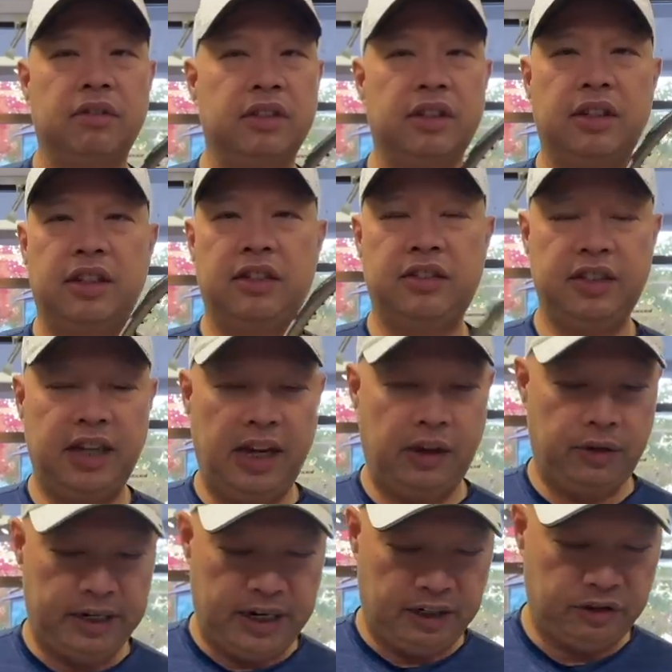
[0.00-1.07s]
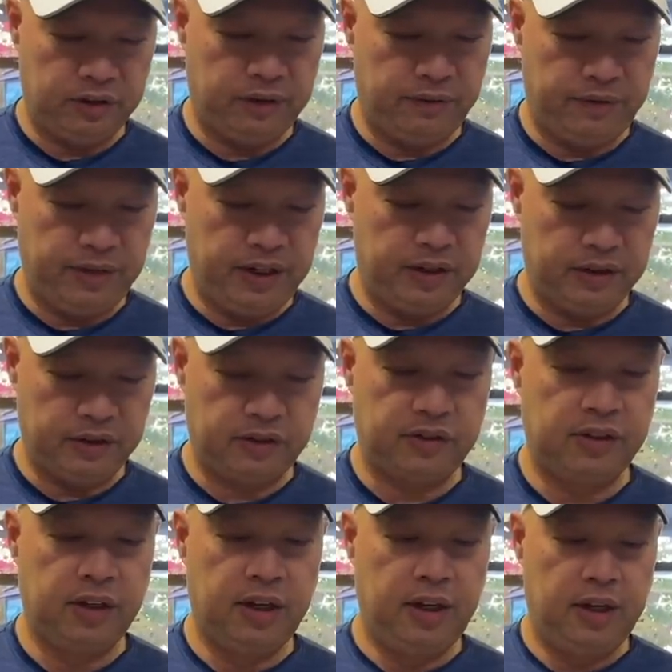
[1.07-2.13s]
Let, us see how it actually
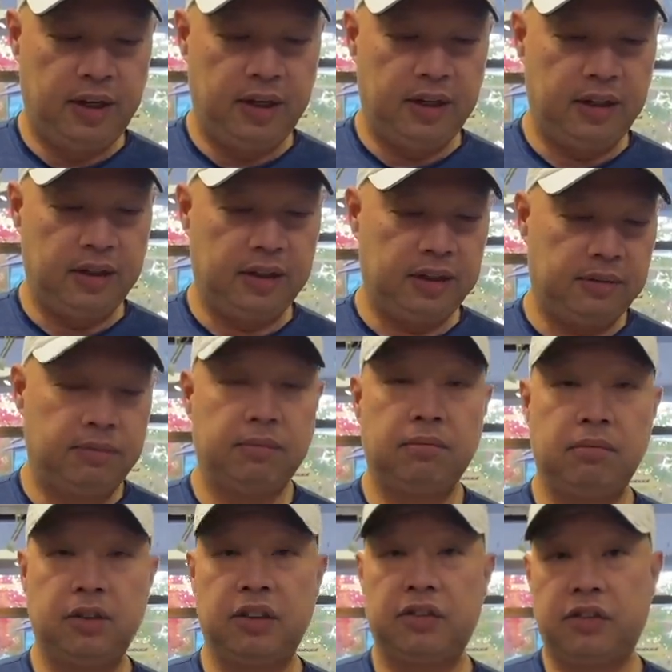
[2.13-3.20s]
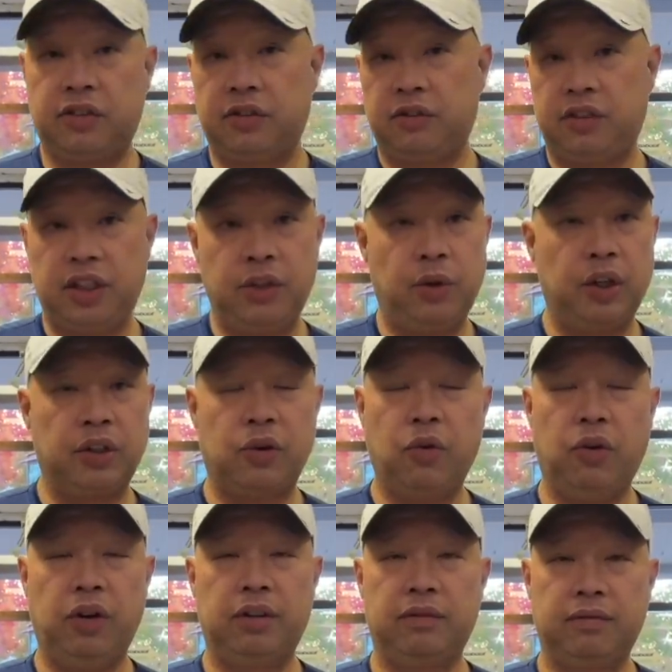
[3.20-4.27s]
feels. Uh, let's see you on the
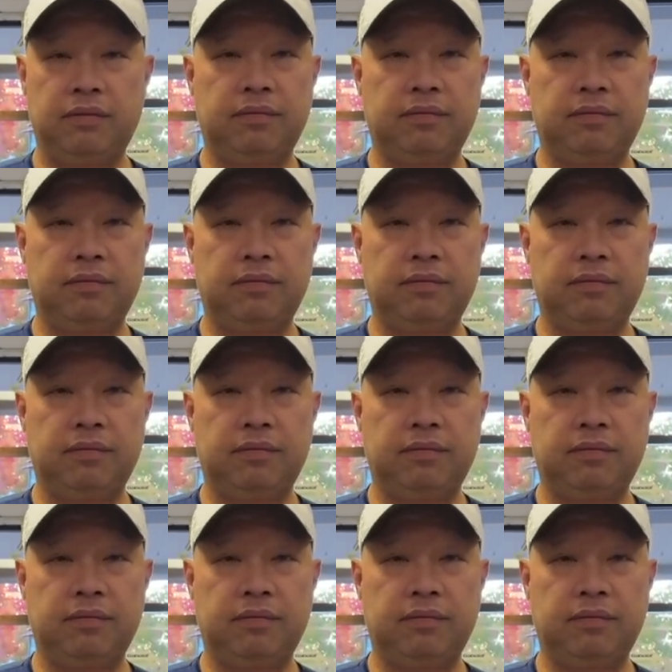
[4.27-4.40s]
court.